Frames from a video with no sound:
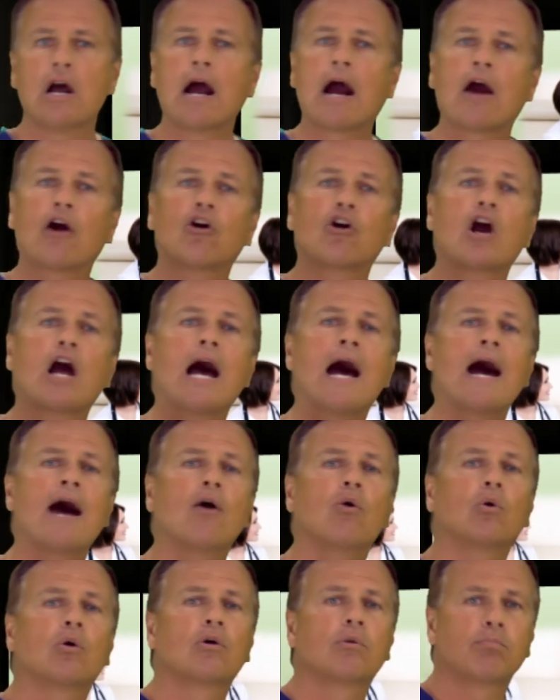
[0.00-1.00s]
are
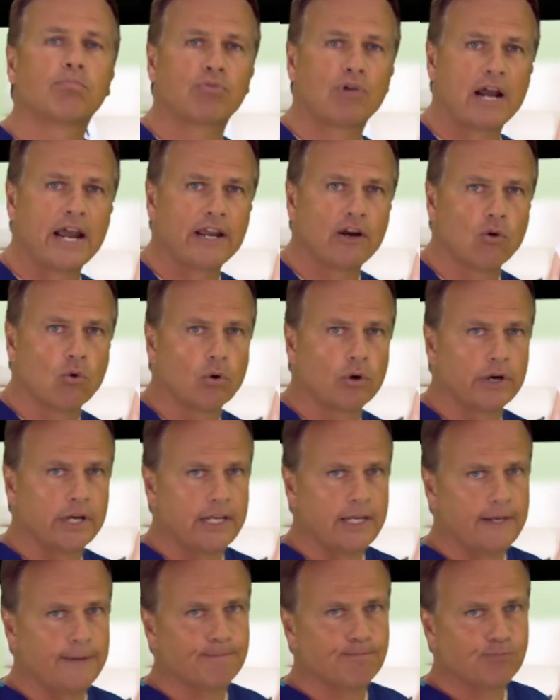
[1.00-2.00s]
our priority.